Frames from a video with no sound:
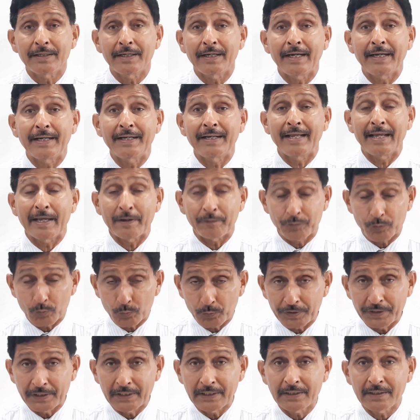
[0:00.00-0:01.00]
in
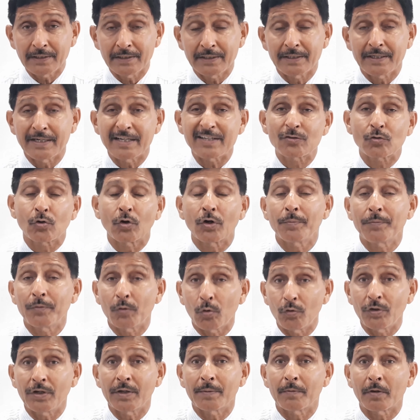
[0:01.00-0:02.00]
FUE, it's going to be
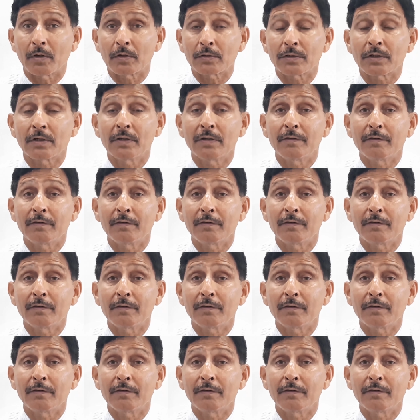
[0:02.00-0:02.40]
only about